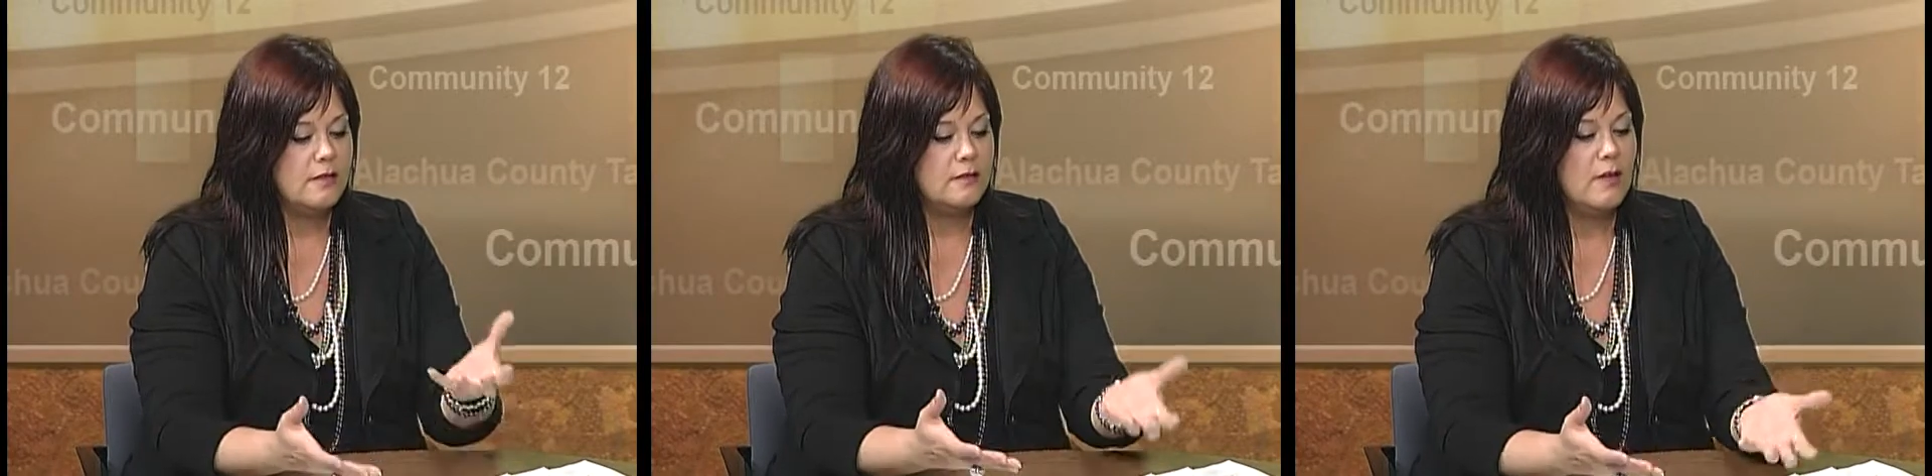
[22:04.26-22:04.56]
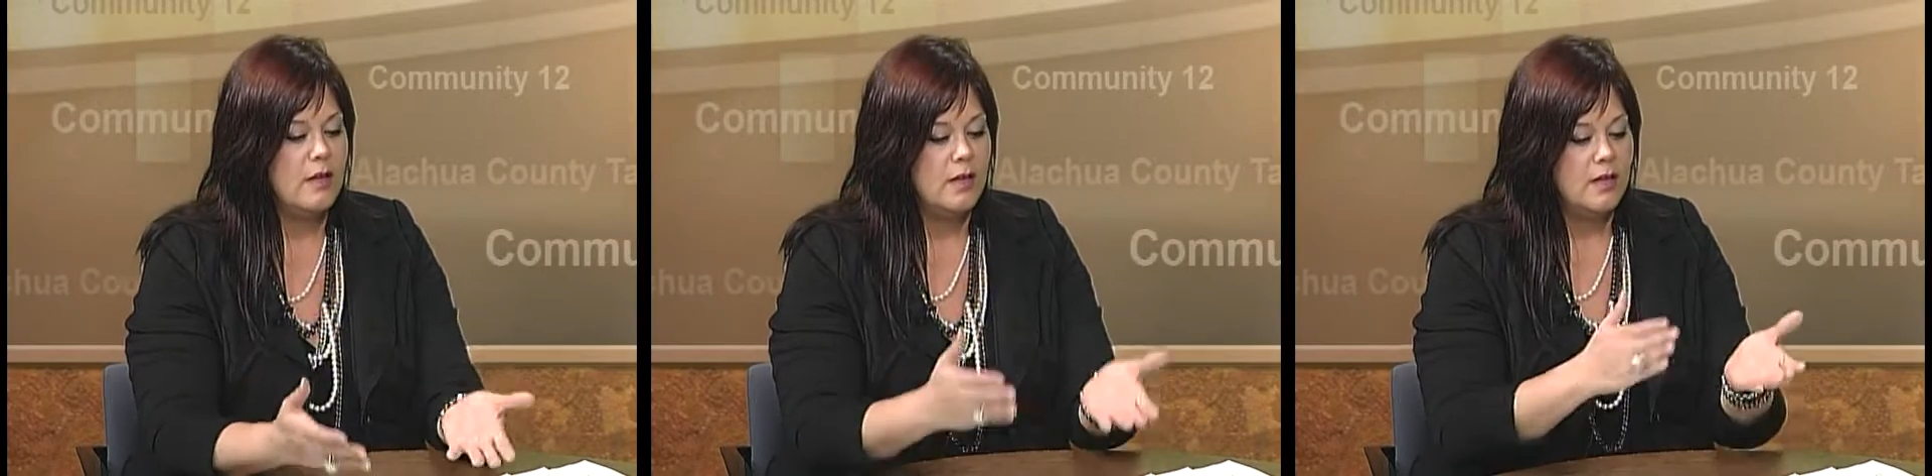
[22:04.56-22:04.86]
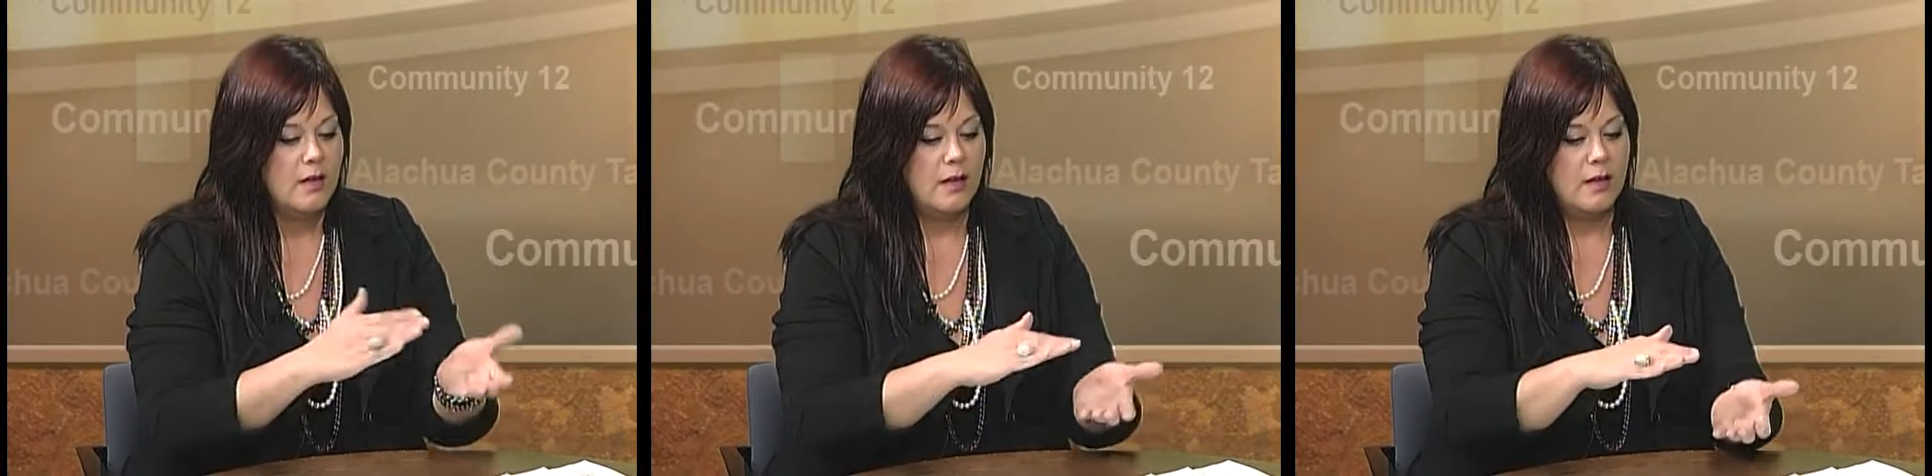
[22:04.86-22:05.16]
of
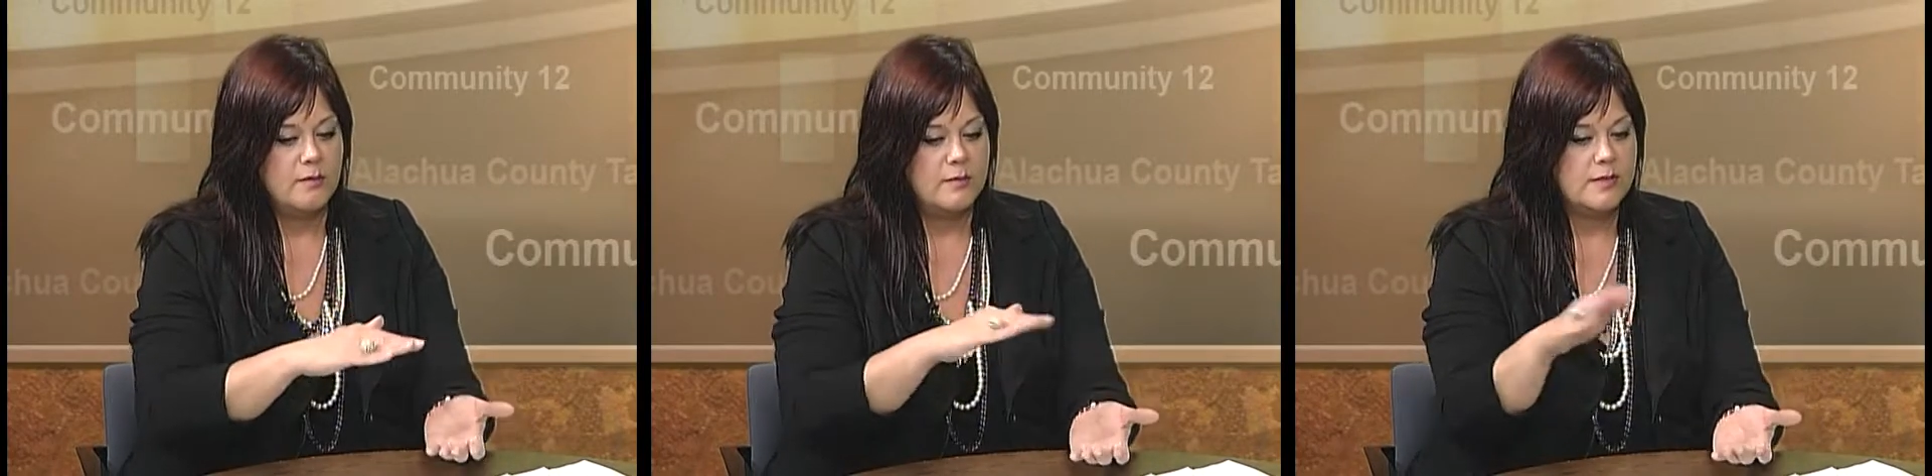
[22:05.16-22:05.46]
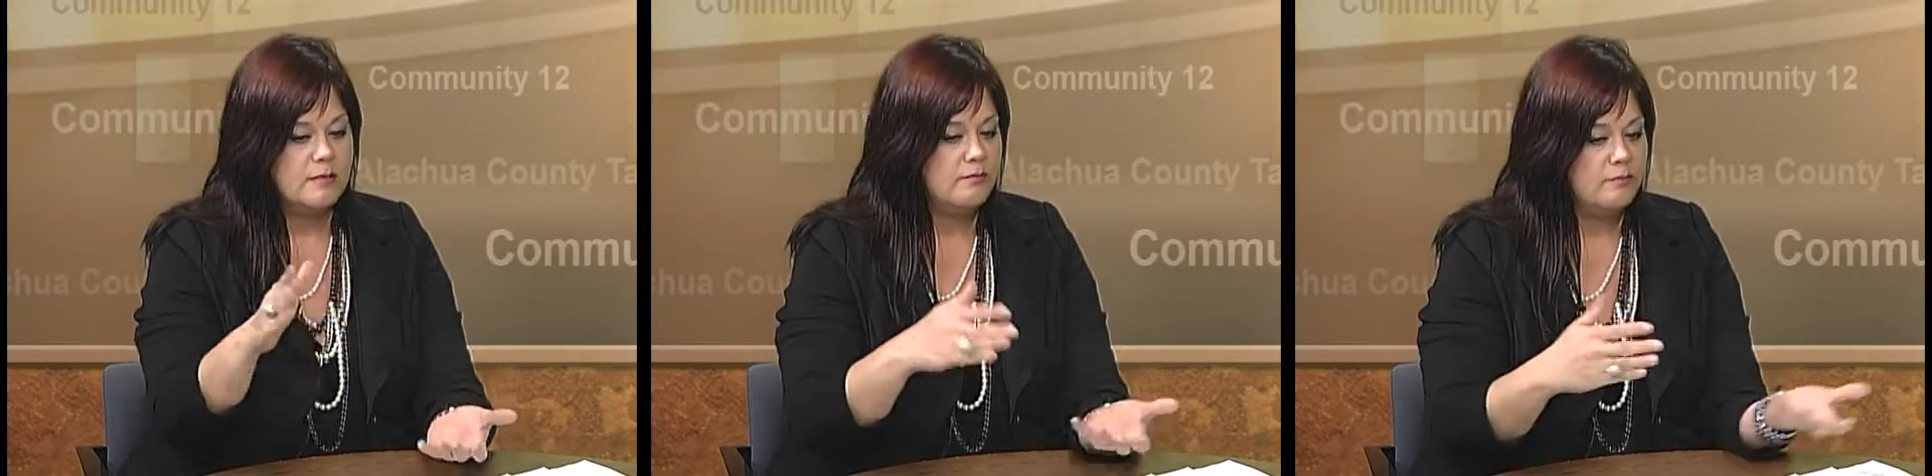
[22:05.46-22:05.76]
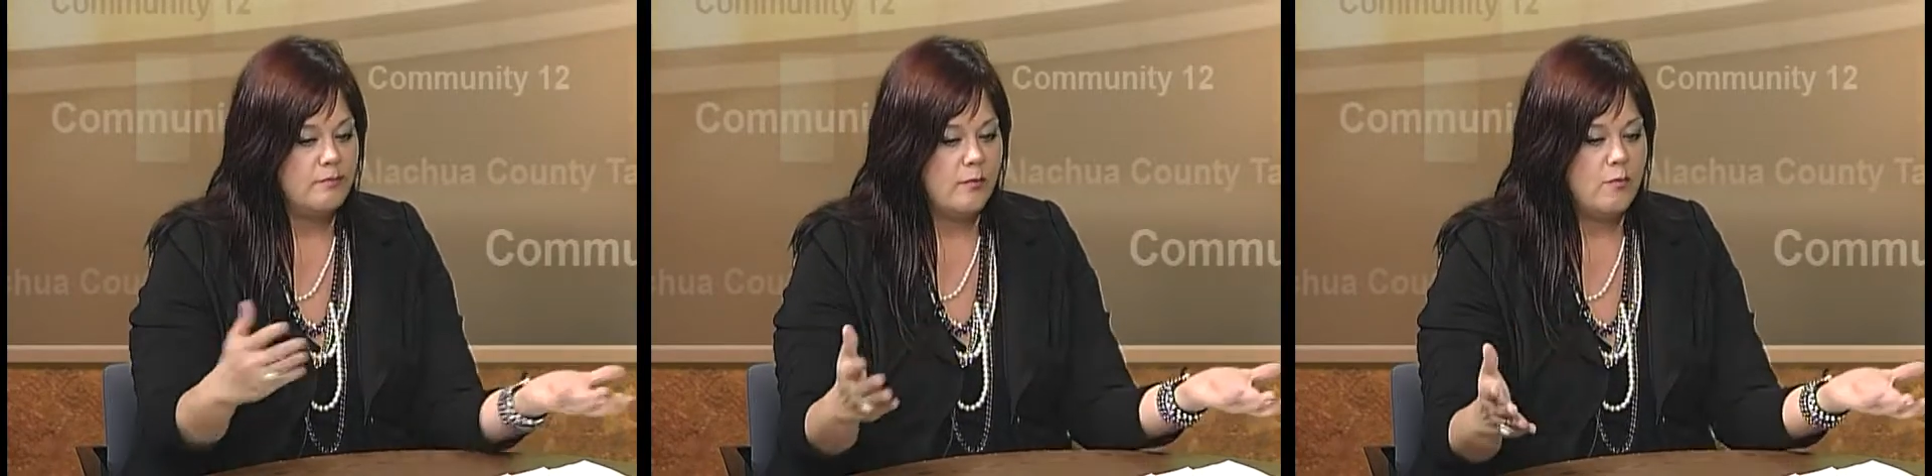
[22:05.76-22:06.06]

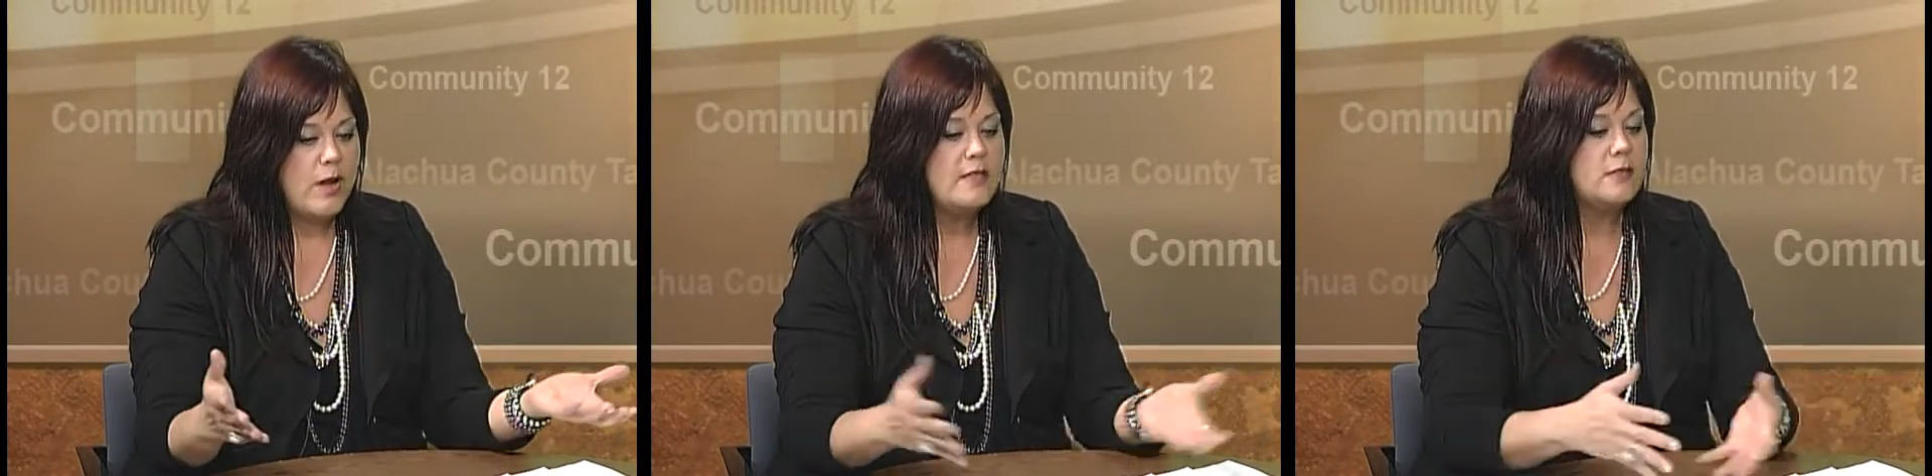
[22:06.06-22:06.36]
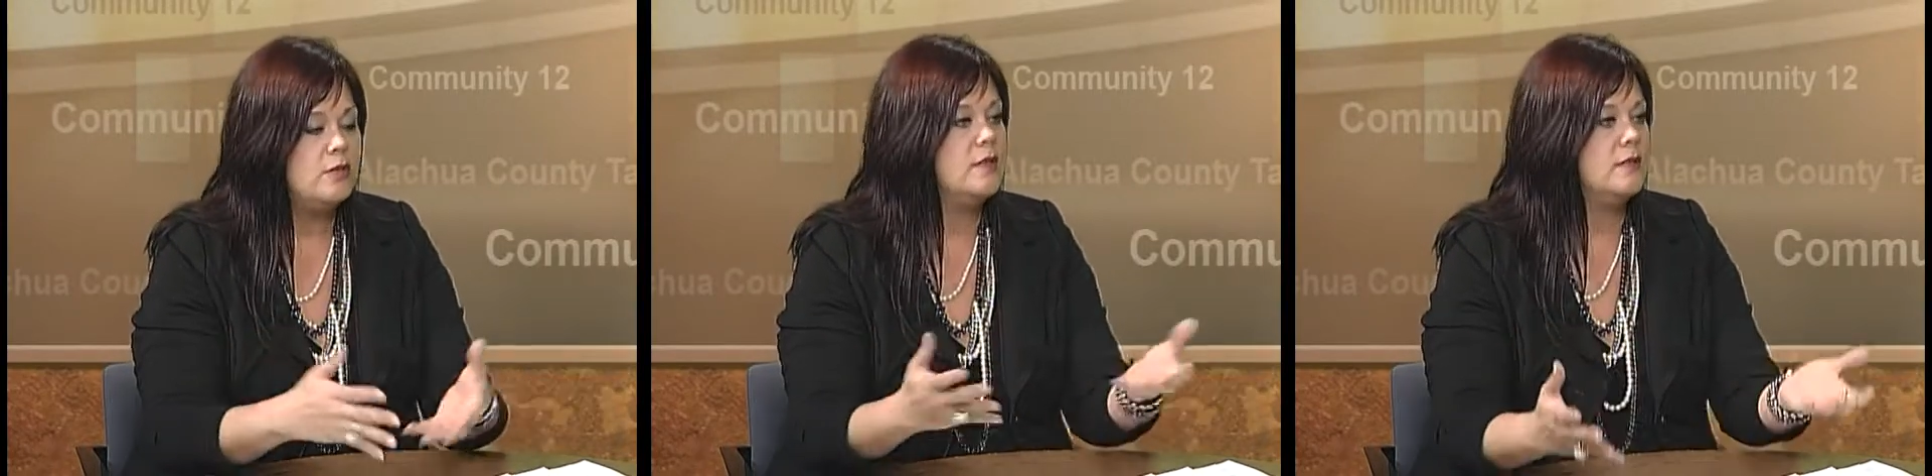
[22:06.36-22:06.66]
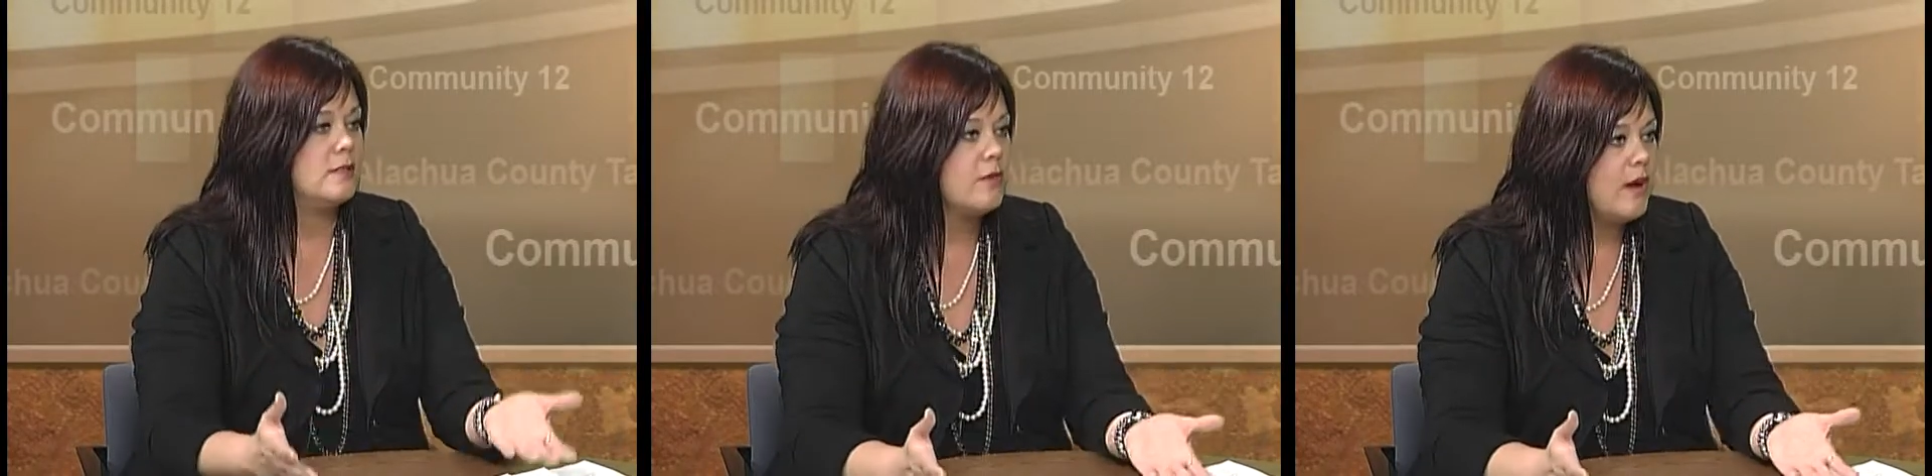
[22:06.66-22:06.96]
ways that you can
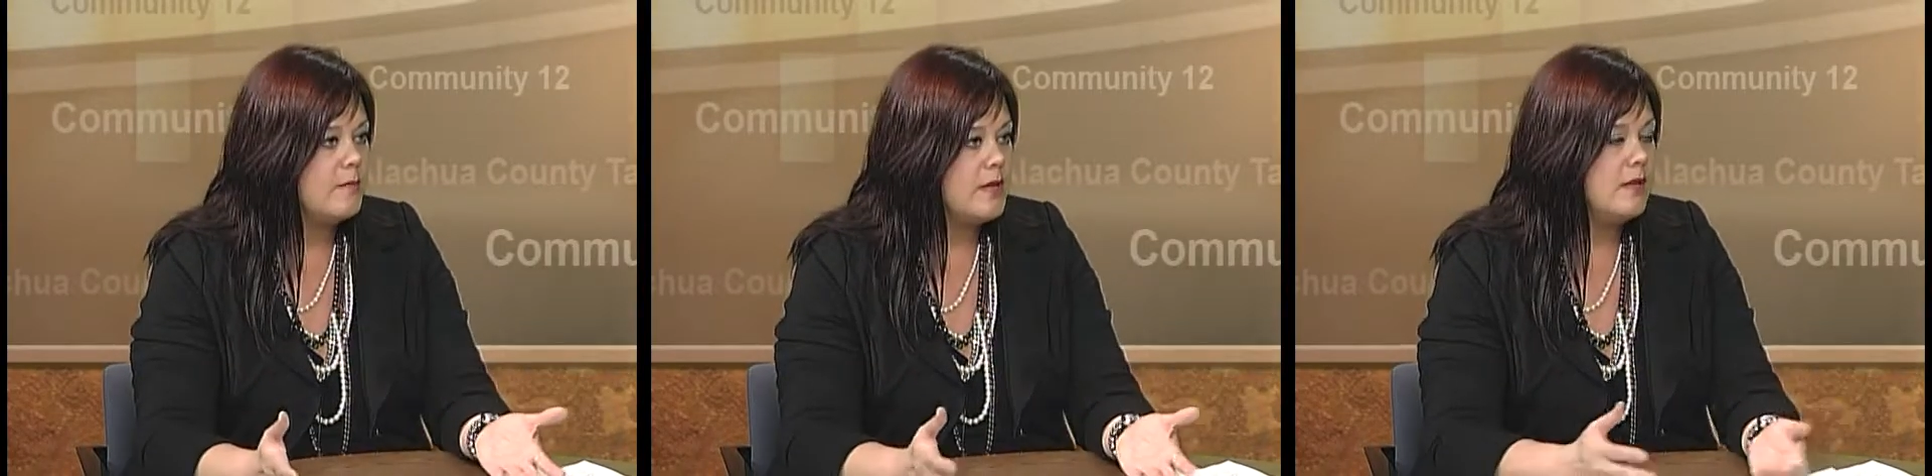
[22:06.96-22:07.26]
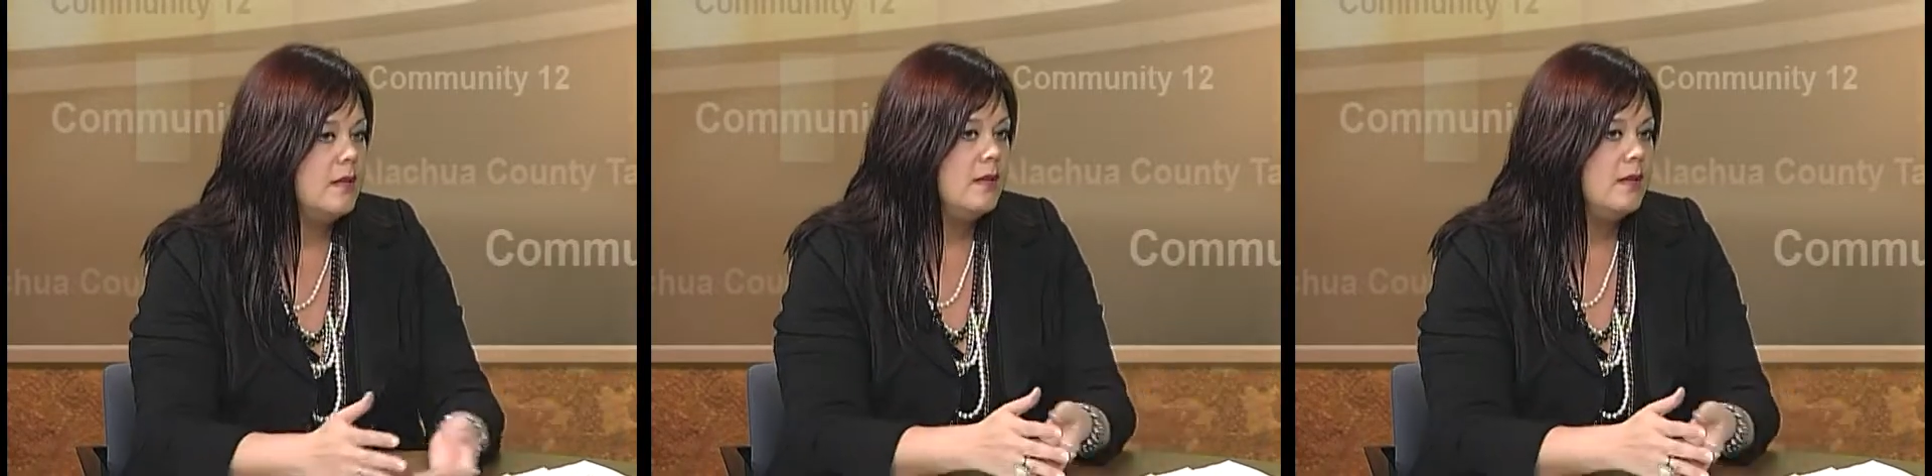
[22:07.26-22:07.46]
describe it.